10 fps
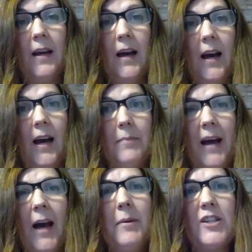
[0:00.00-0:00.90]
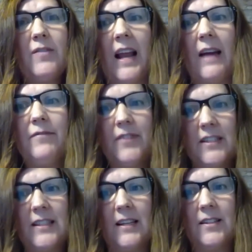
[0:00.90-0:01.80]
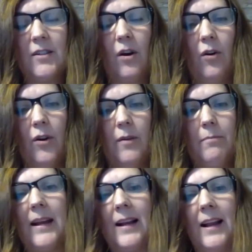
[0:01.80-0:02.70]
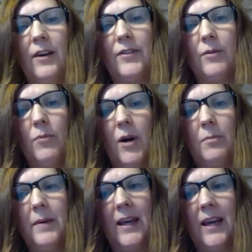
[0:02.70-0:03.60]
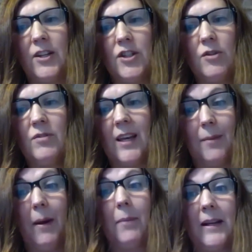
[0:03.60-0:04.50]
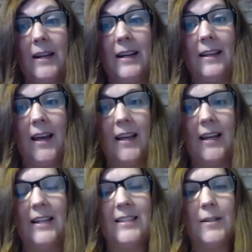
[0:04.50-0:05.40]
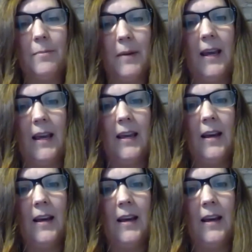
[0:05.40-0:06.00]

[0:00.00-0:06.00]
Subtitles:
how much of an emphasis on mental health and well-being do you think publicly there needs to be